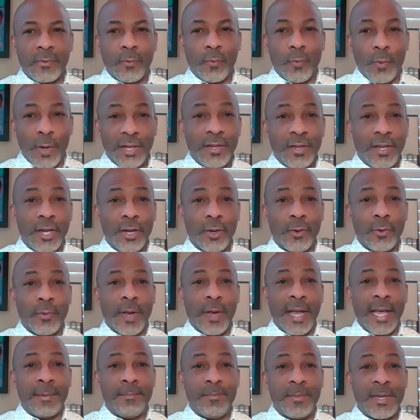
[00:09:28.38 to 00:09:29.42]
with you
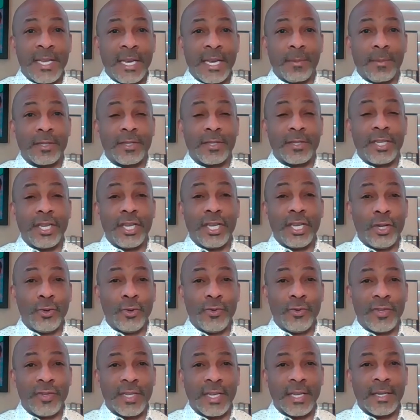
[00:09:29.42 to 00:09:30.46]
and be able to
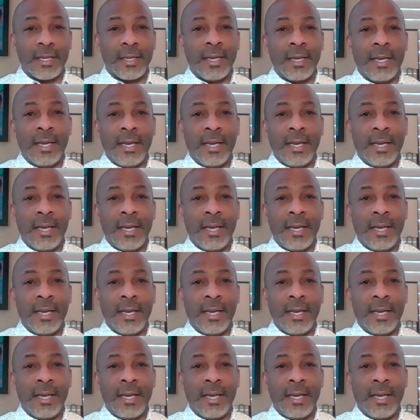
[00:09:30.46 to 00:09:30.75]
use it